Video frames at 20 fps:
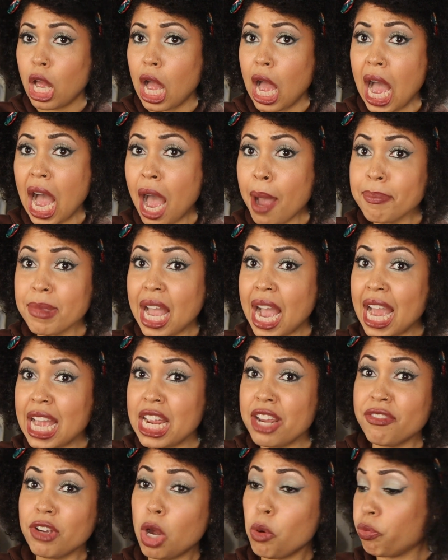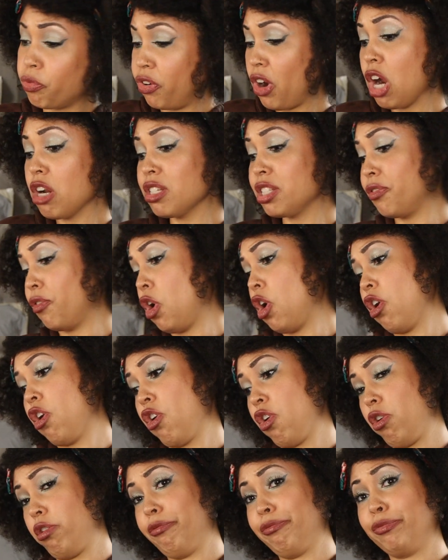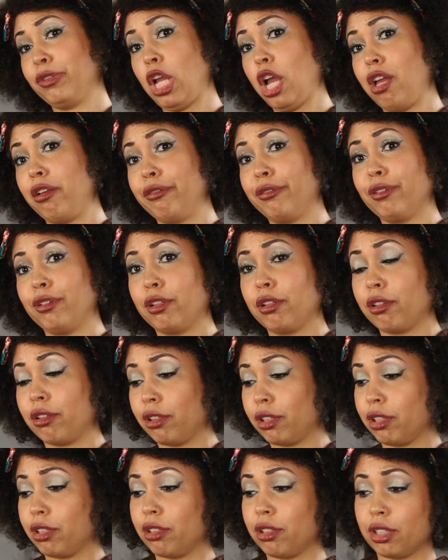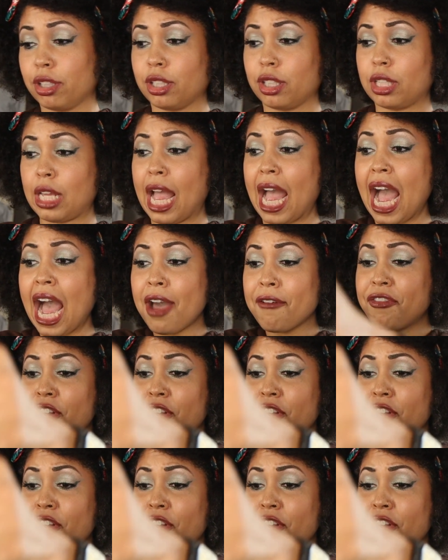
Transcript: I'm not even, first of all, I